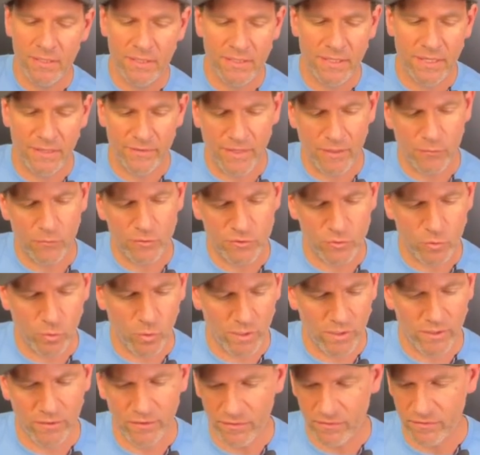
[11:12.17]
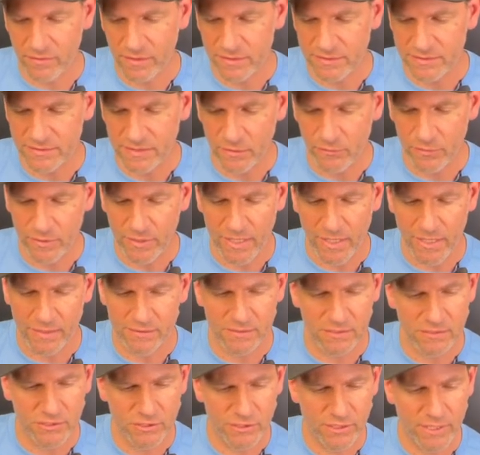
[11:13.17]
Now that was one of the things that we had
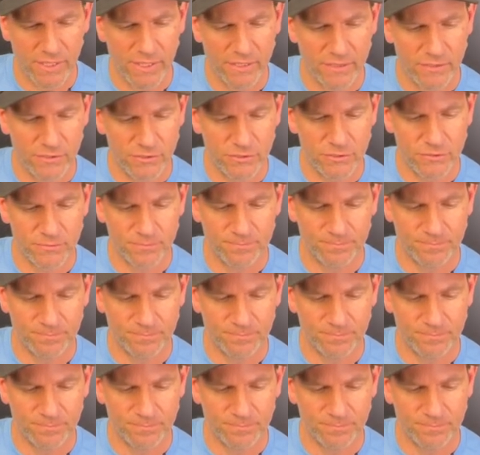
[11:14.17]
to change,